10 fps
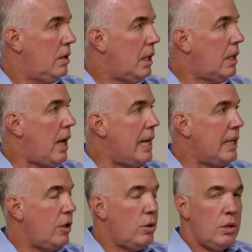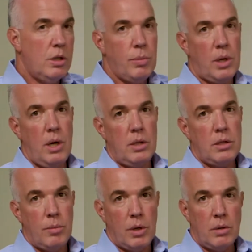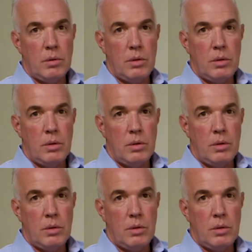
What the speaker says: declining usage per customer,